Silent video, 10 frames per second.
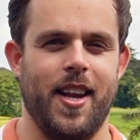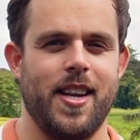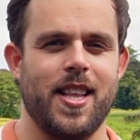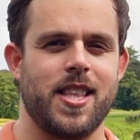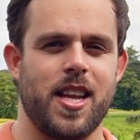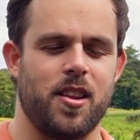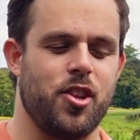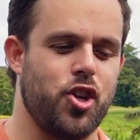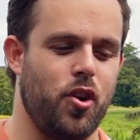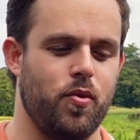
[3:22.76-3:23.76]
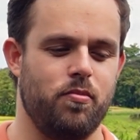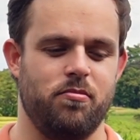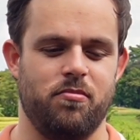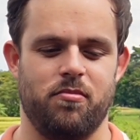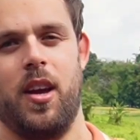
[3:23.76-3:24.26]
that set the
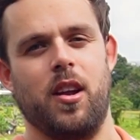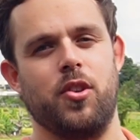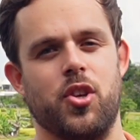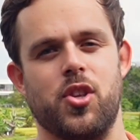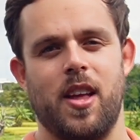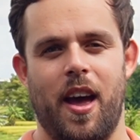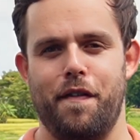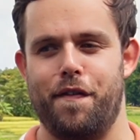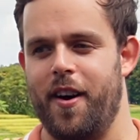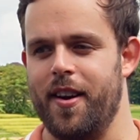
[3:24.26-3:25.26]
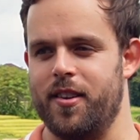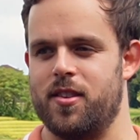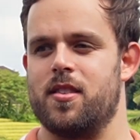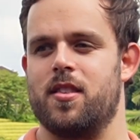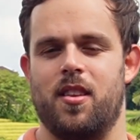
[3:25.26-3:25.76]
tone. You know, just have fun,
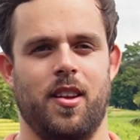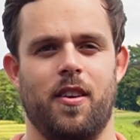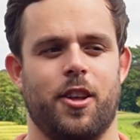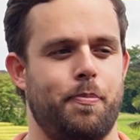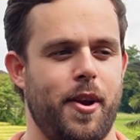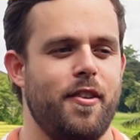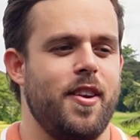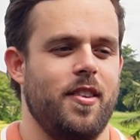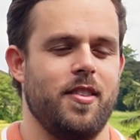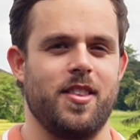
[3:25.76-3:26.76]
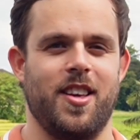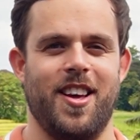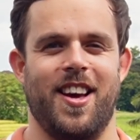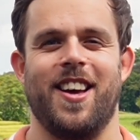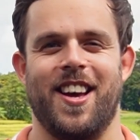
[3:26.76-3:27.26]
just, you know, experience.
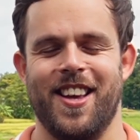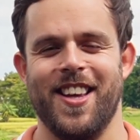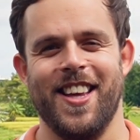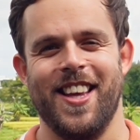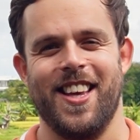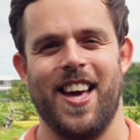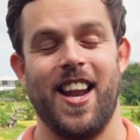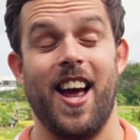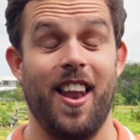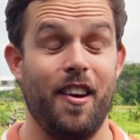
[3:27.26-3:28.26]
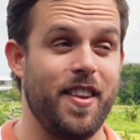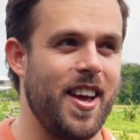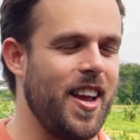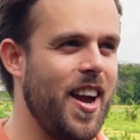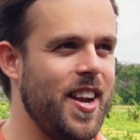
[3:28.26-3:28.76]
And I love
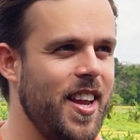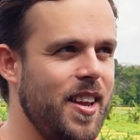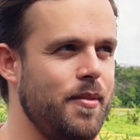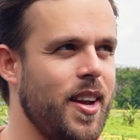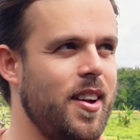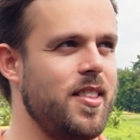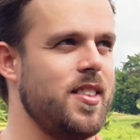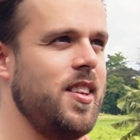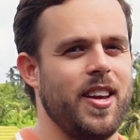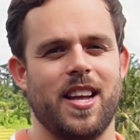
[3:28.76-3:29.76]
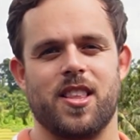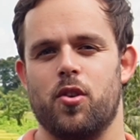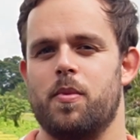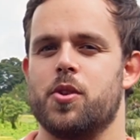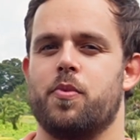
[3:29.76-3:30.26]
that idea, because you get
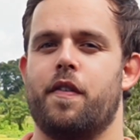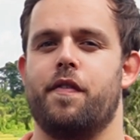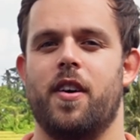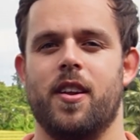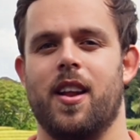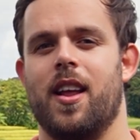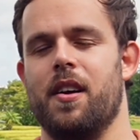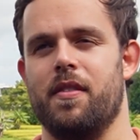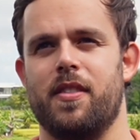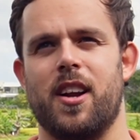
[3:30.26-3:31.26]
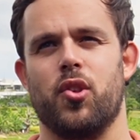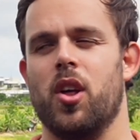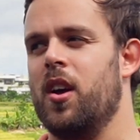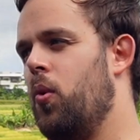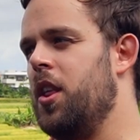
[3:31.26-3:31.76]
so much more fun in life. If there's
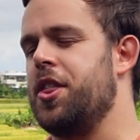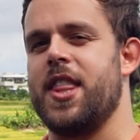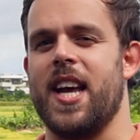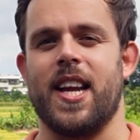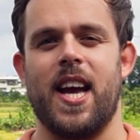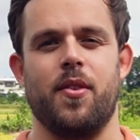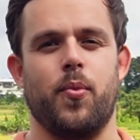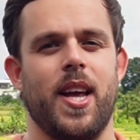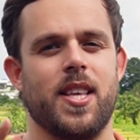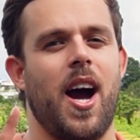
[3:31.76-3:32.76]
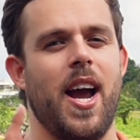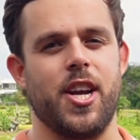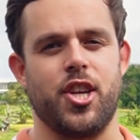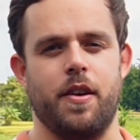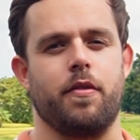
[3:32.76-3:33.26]
one thing that we as high
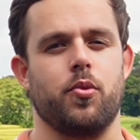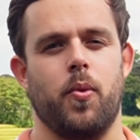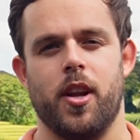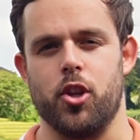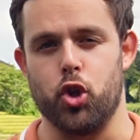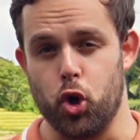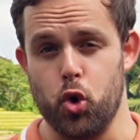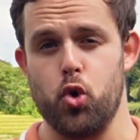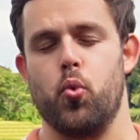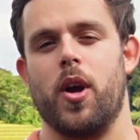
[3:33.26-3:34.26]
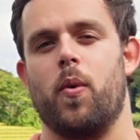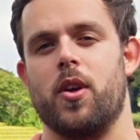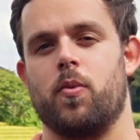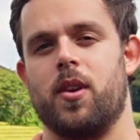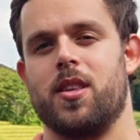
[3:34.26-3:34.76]
achievers want to do, we
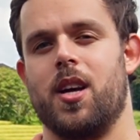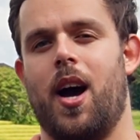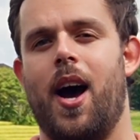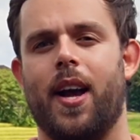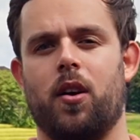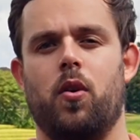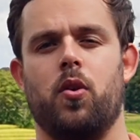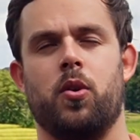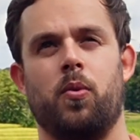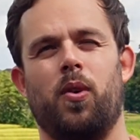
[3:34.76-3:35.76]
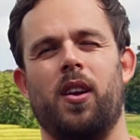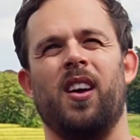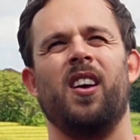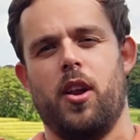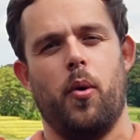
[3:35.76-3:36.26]
always want to set high goals. We
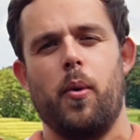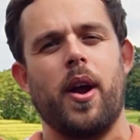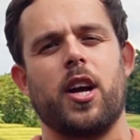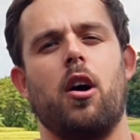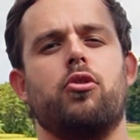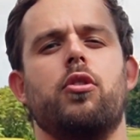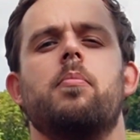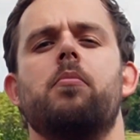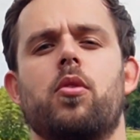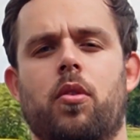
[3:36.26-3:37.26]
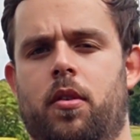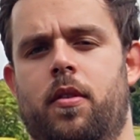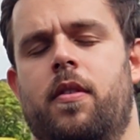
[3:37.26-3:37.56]
want to, you know, we want to go to the moon,